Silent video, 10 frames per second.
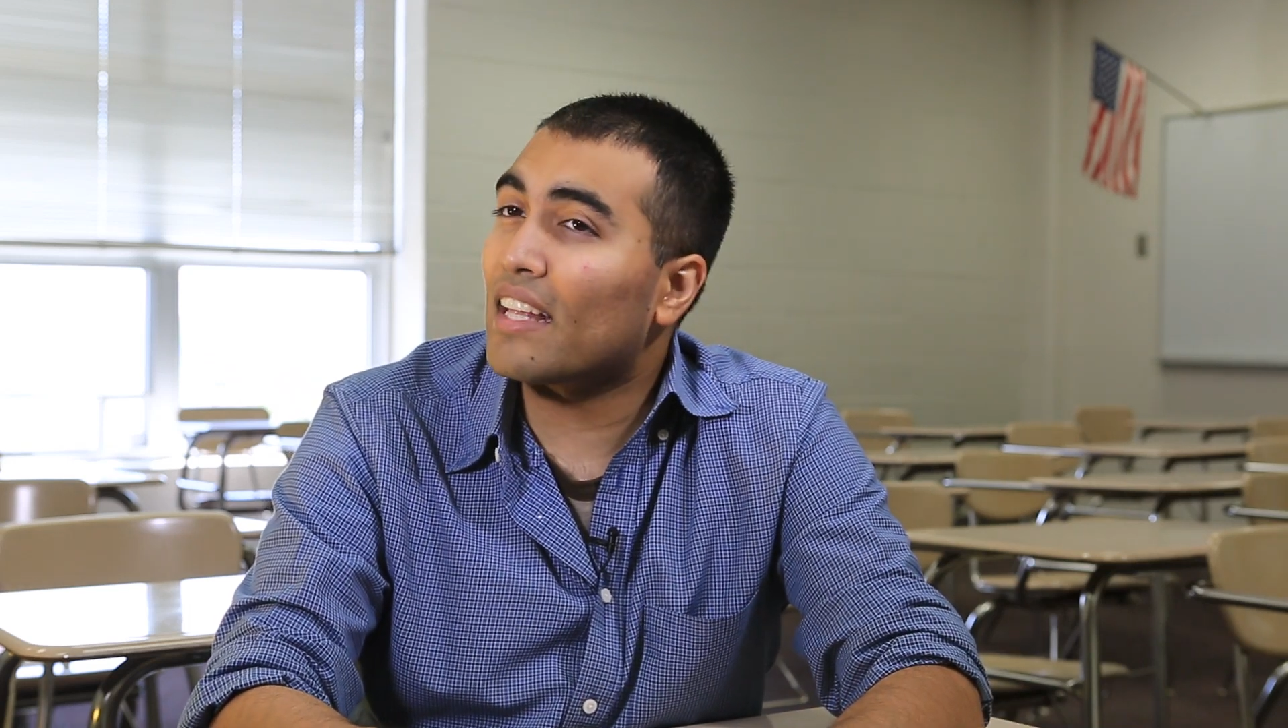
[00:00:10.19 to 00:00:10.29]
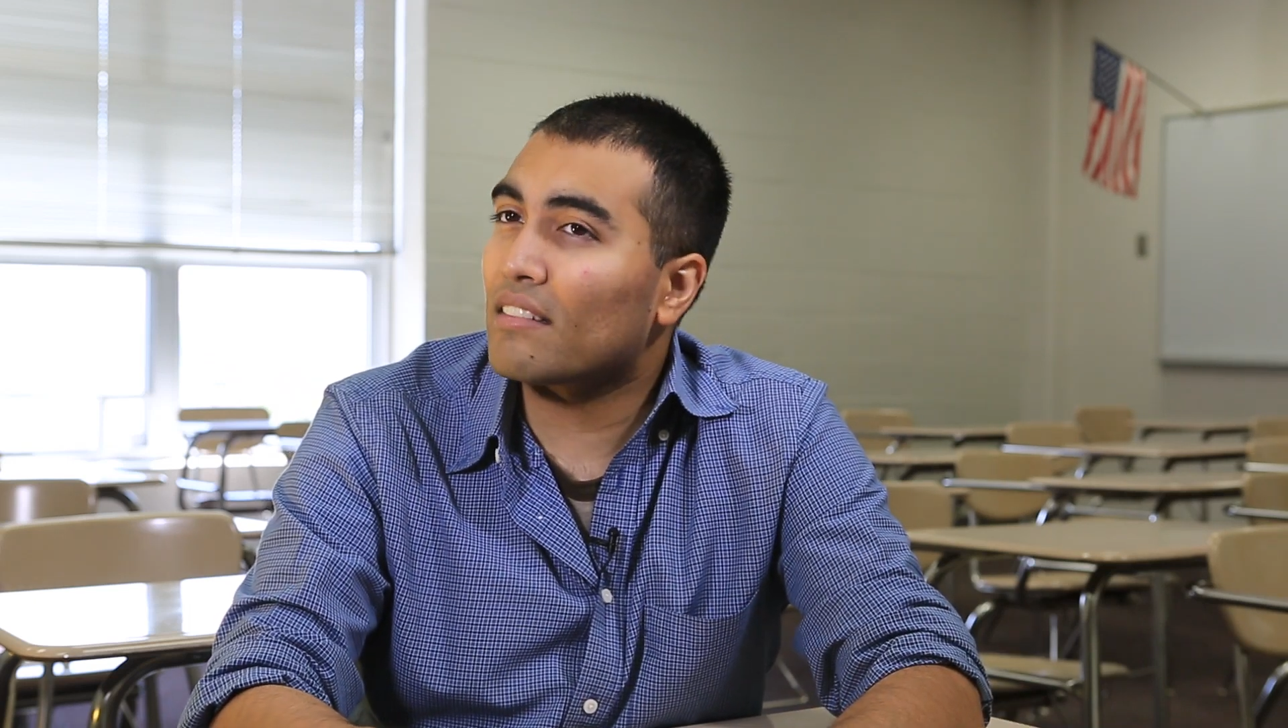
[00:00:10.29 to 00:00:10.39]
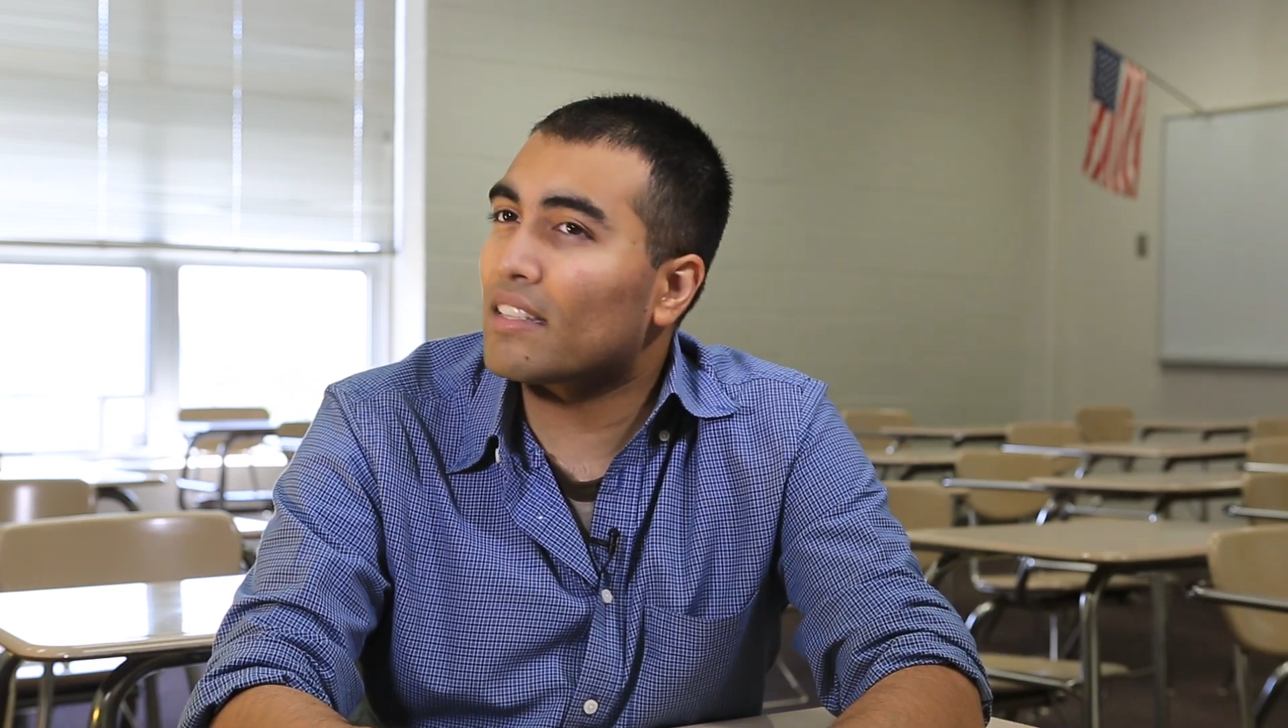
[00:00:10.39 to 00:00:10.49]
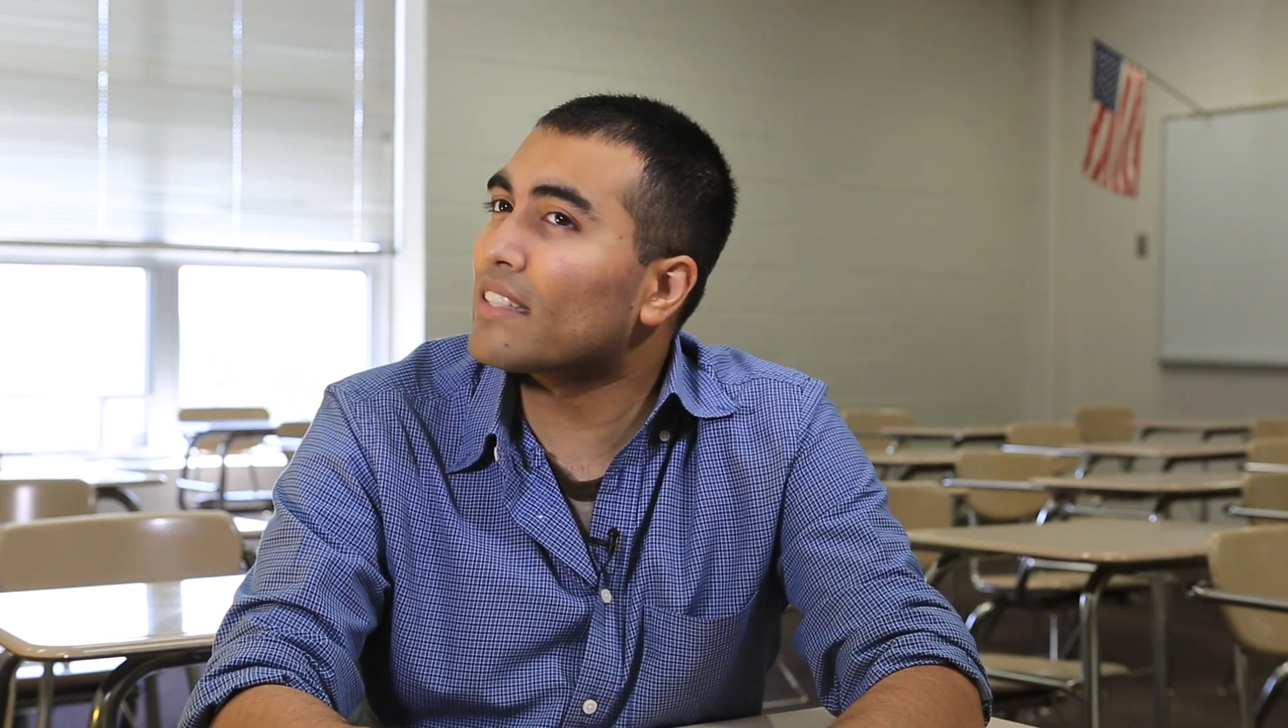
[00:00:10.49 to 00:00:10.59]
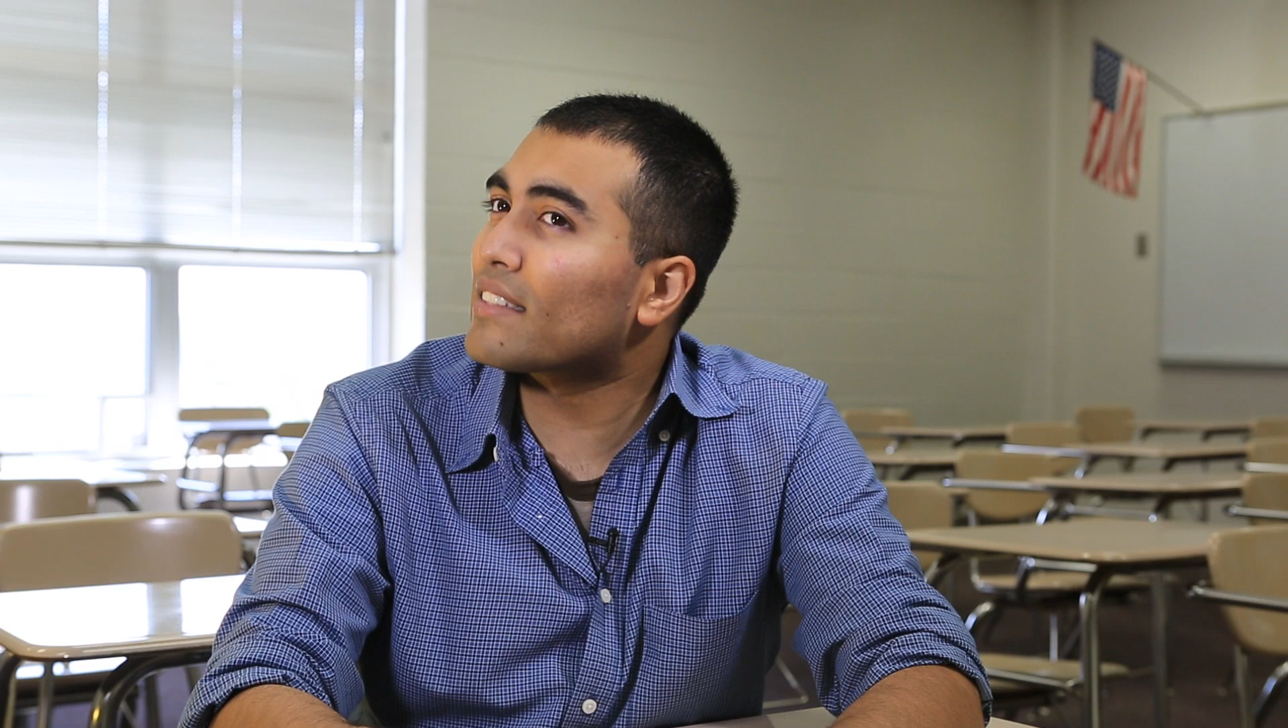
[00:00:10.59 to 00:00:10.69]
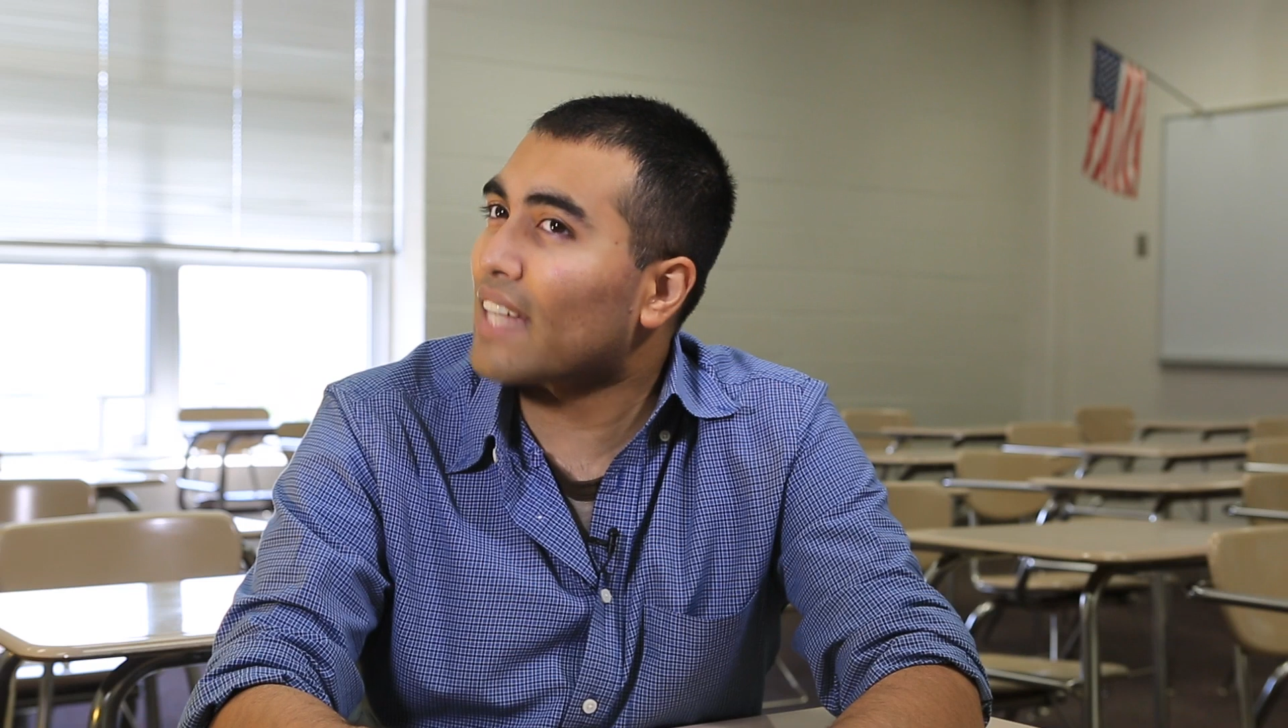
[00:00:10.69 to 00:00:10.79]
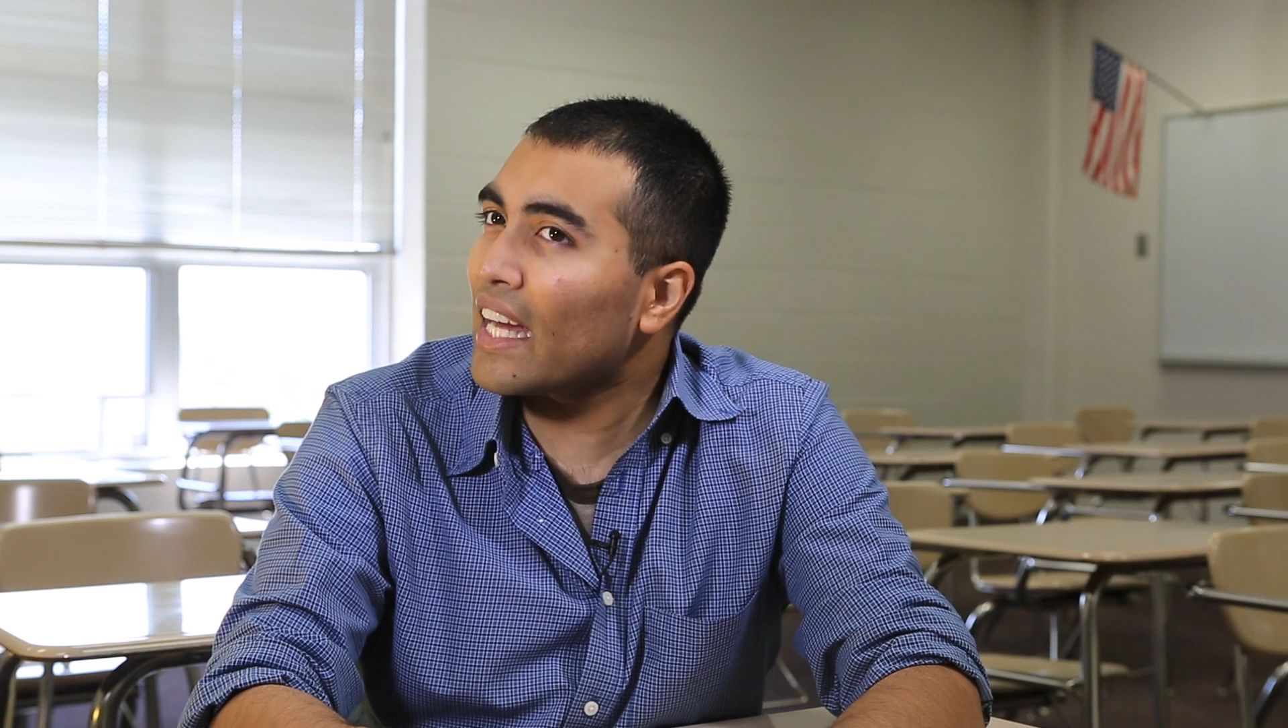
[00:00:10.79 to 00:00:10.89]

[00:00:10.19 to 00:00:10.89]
that it's